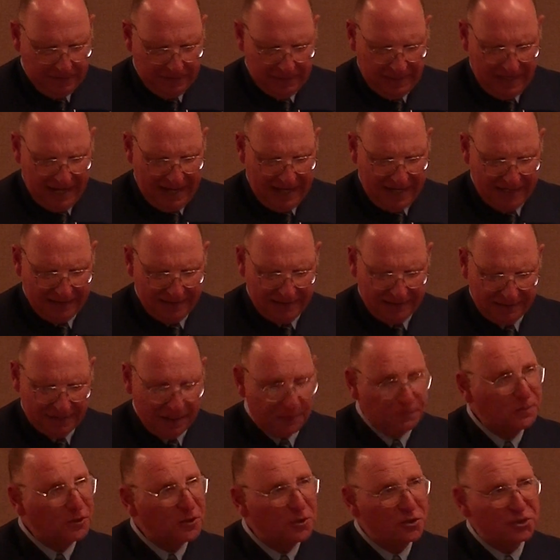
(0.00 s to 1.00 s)
The
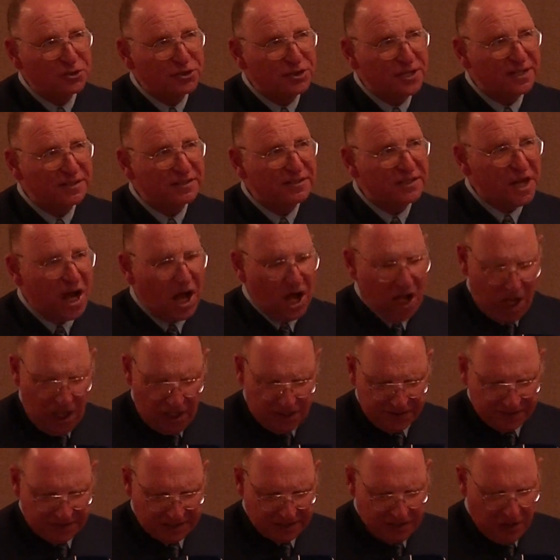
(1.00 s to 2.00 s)
Persians
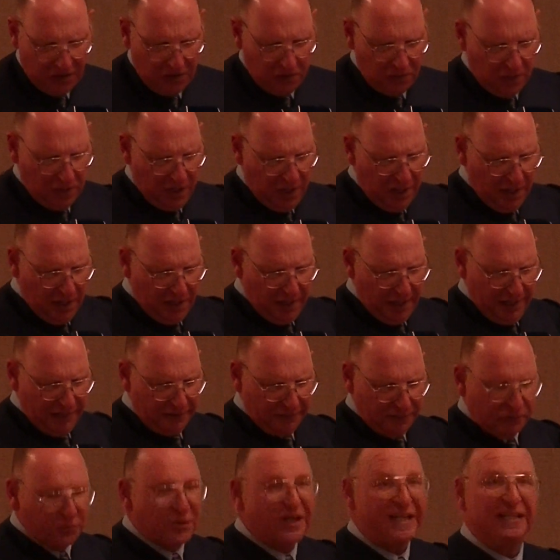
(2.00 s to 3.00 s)
also
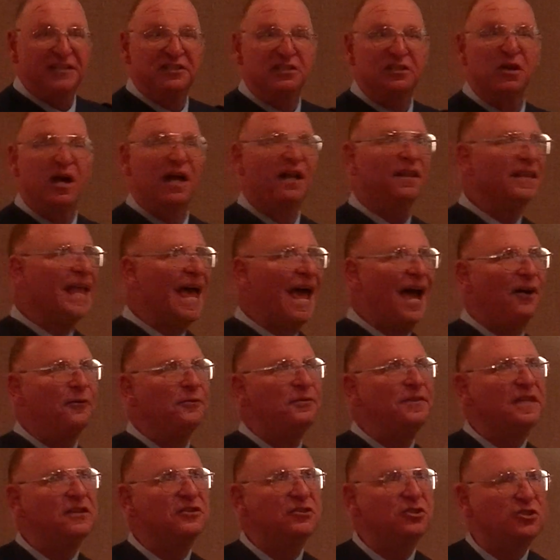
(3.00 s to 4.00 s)
agreed to
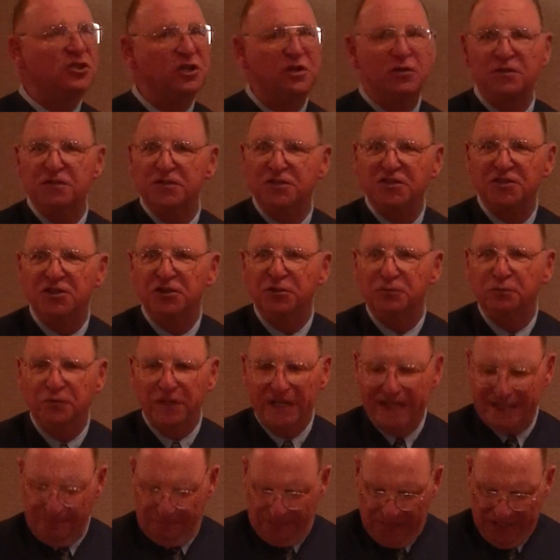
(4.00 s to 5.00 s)
allow the Jews to
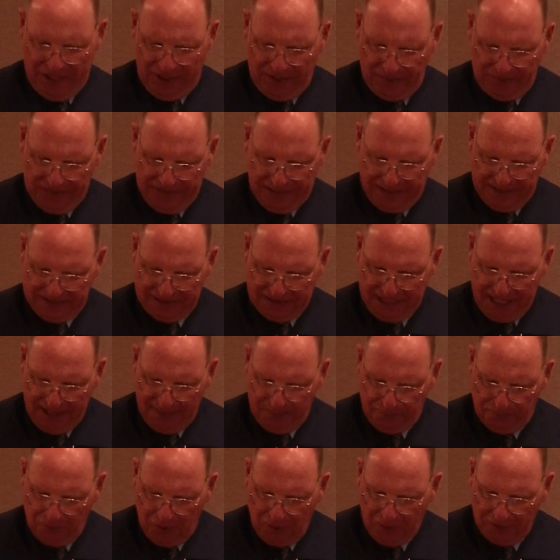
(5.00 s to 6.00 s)
rebuild the
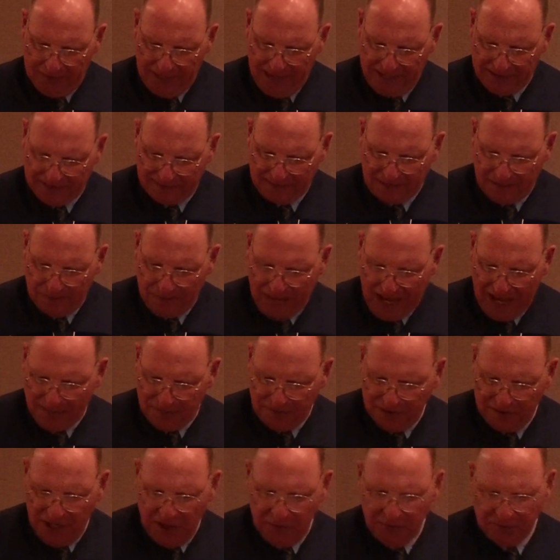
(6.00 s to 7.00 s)
temple that the
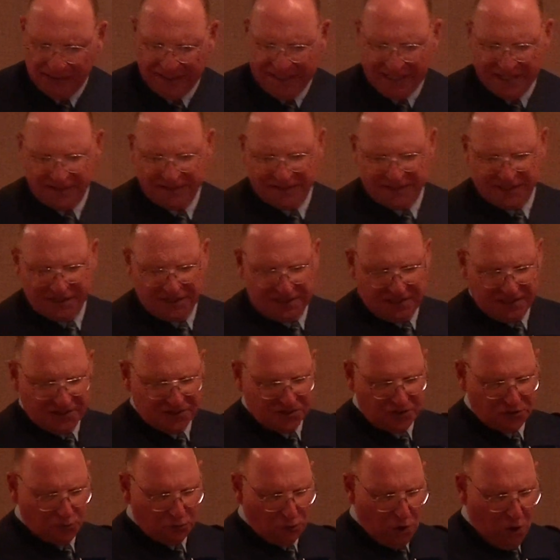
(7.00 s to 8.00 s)
Babylonians
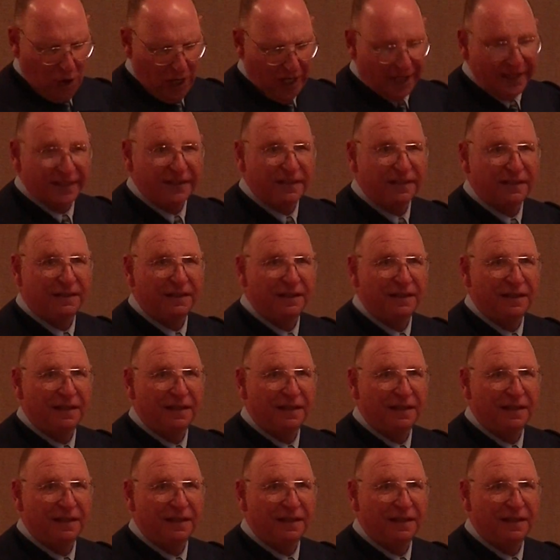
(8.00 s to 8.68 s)
destroyed.